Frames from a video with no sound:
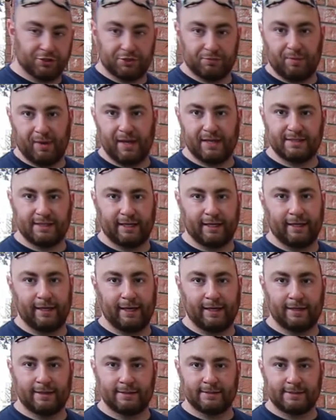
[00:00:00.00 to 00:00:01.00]
of space I could
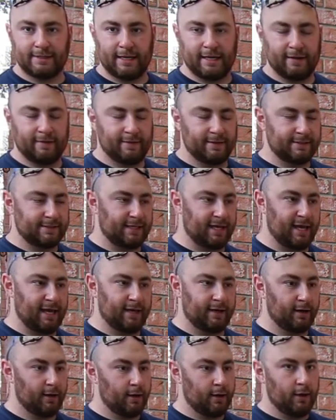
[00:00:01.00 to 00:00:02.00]
get inside of this
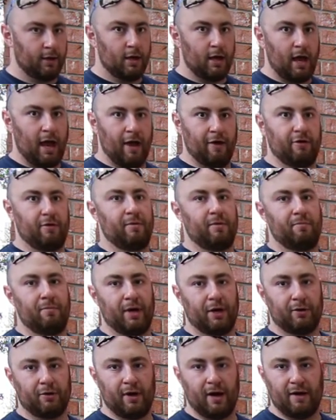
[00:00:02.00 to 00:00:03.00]
tank, I would have been
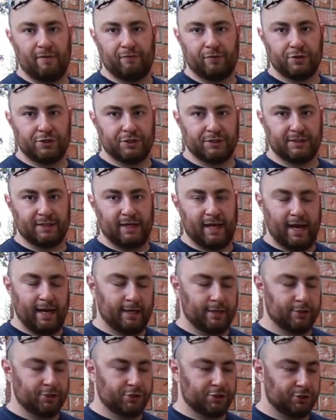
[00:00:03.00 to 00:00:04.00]
better off with just an
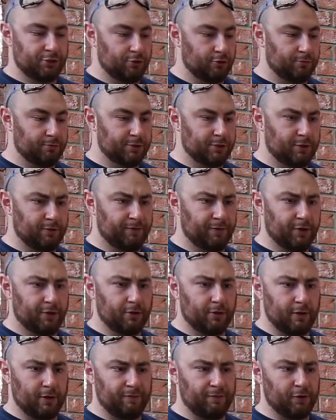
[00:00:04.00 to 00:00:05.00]
8 inch tube. So if
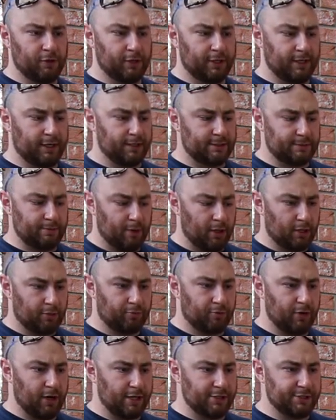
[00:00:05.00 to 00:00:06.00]
you're, if you're looking at smaller
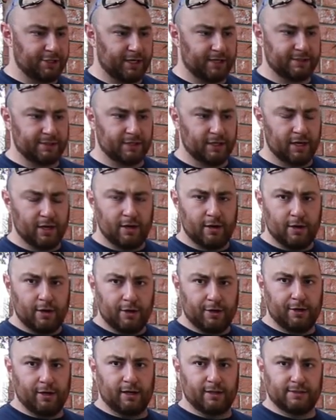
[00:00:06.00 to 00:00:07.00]
projects,
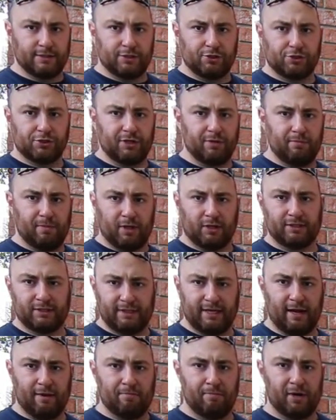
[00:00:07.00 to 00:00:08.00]
you know, I was interested in
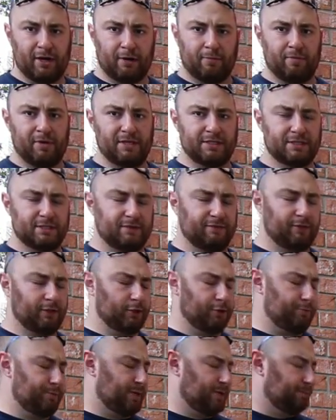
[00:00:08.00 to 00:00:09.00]
melting down bigger pieces of
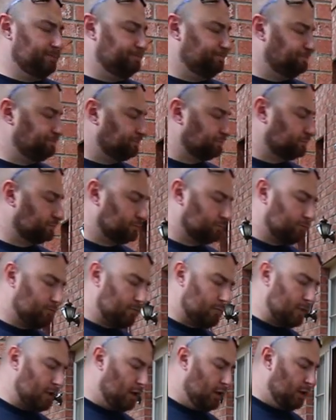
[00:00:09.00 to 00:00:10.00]
aluminum
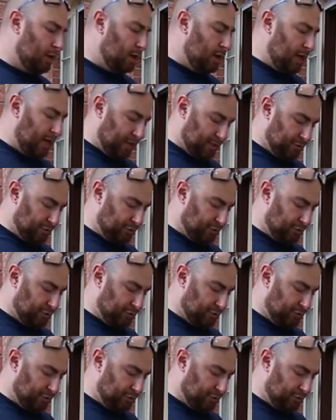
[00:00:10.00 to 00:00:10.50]
and